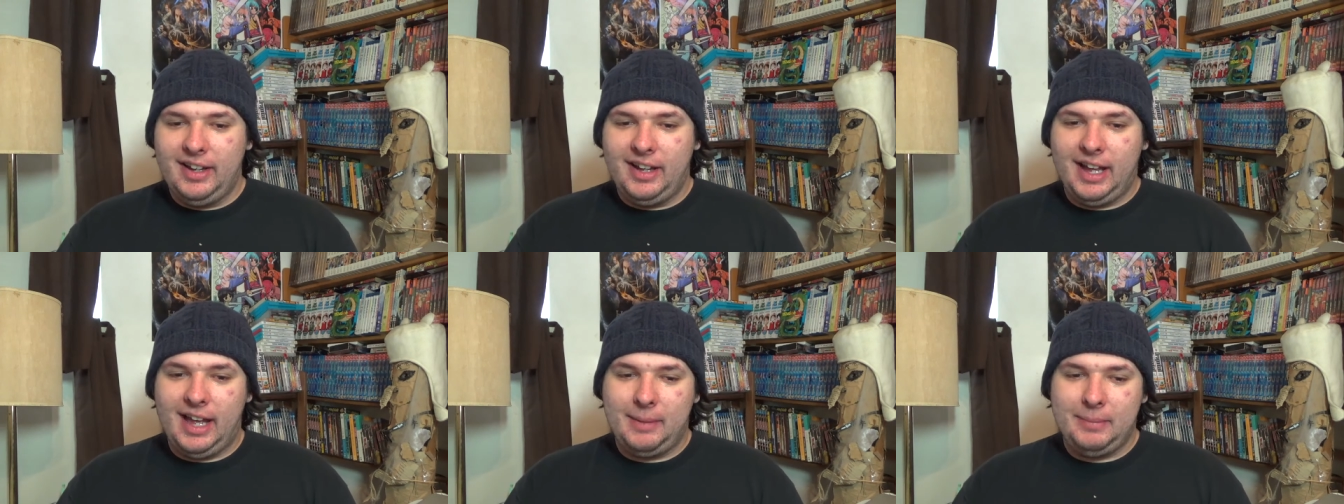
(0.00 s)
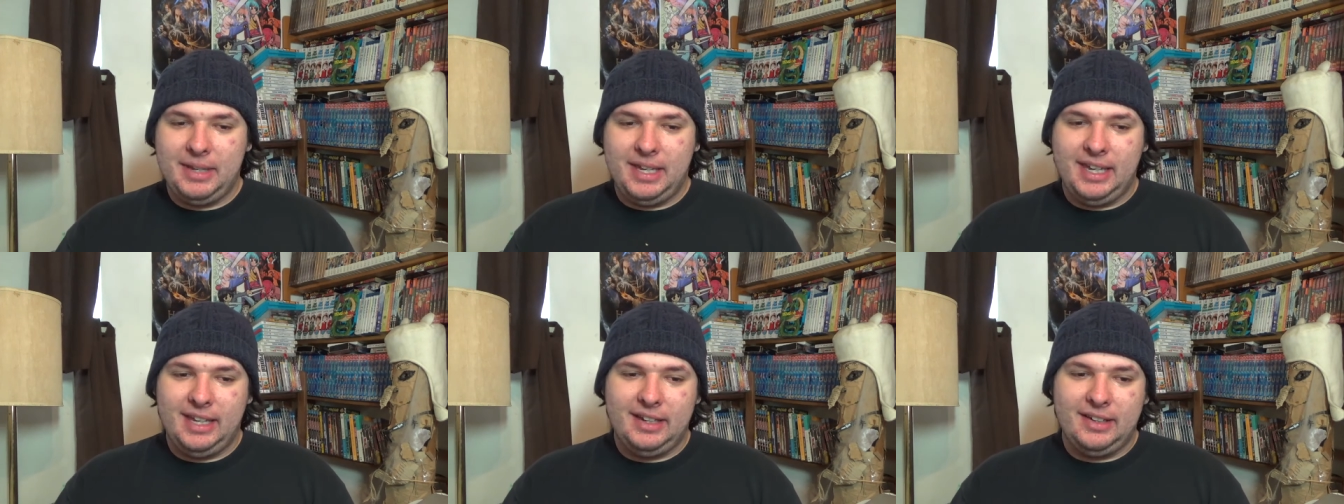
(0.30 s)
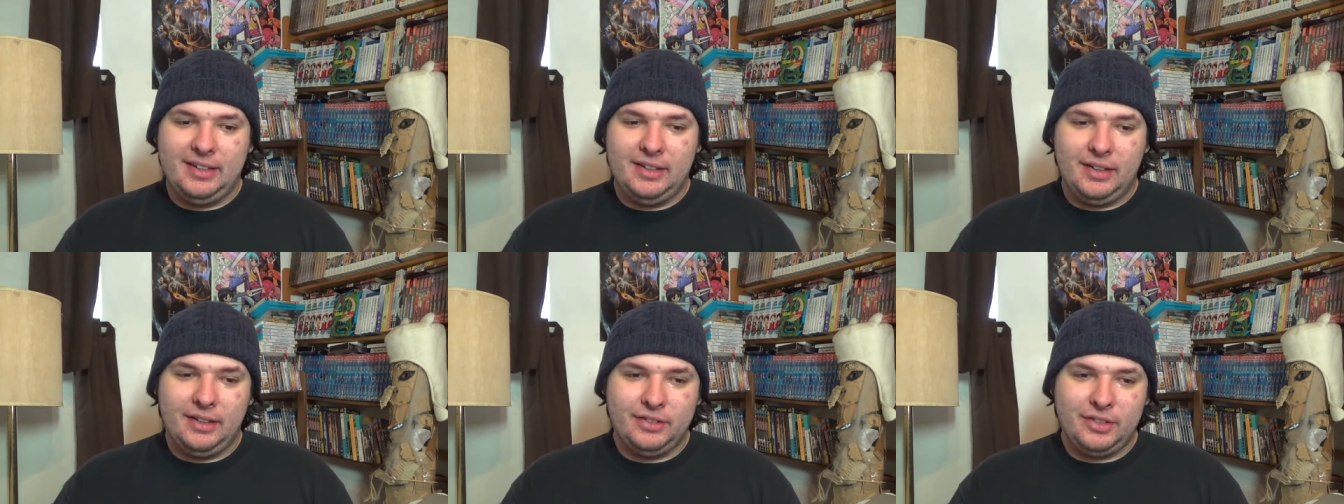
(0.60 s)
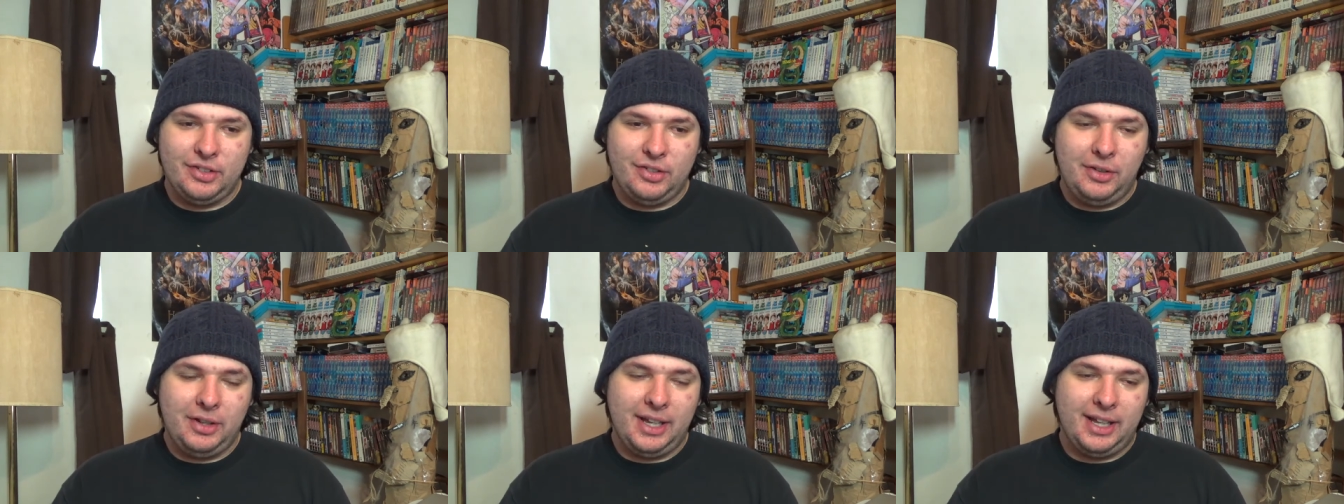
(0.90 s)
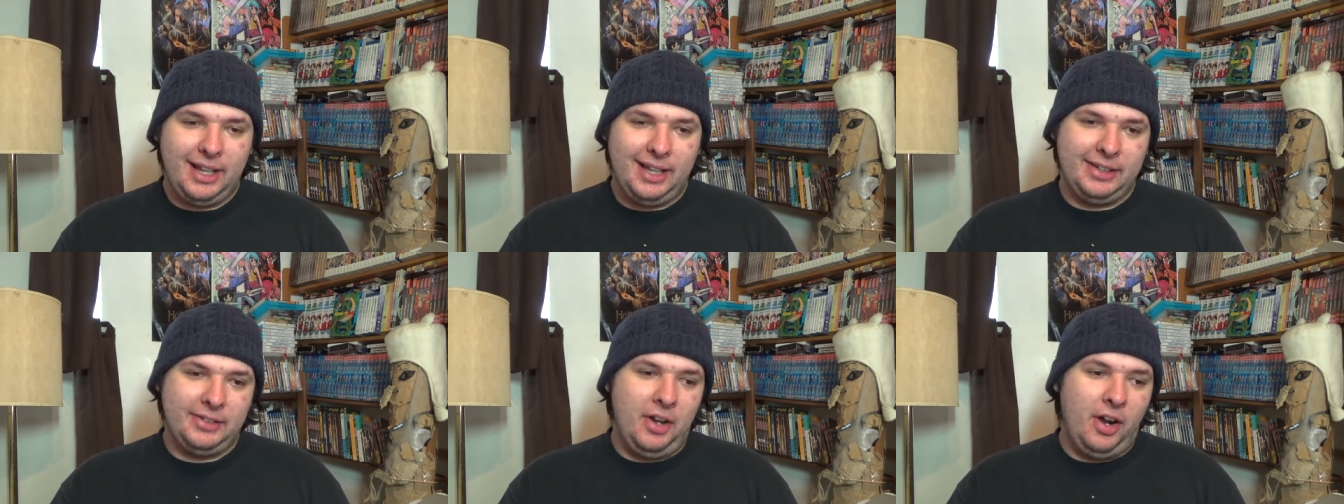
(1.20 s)
I mean, just look
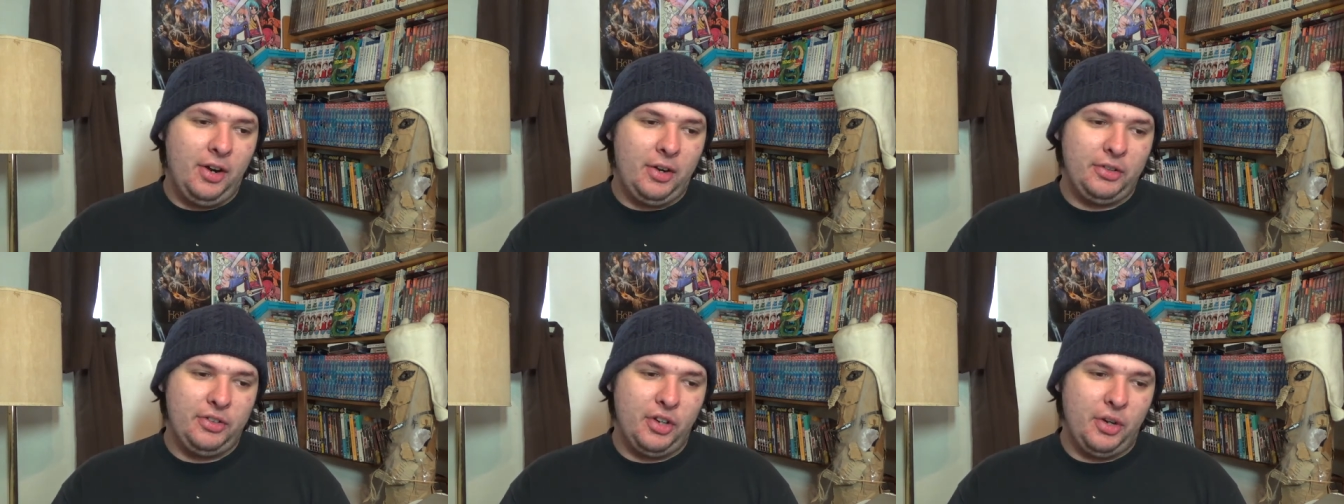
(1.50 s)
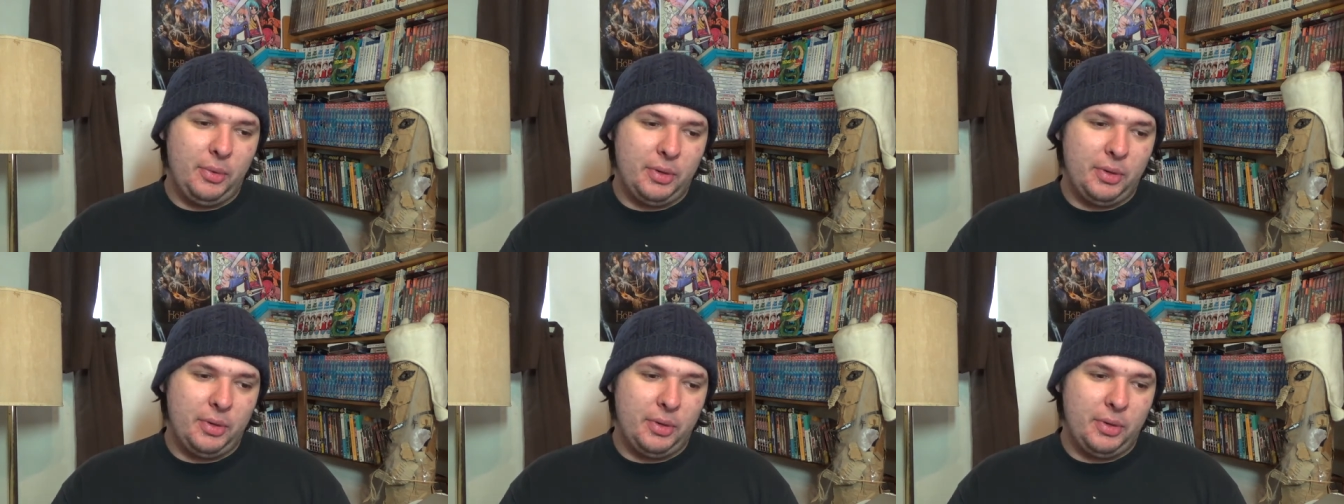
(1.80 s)
at, like, Naruto,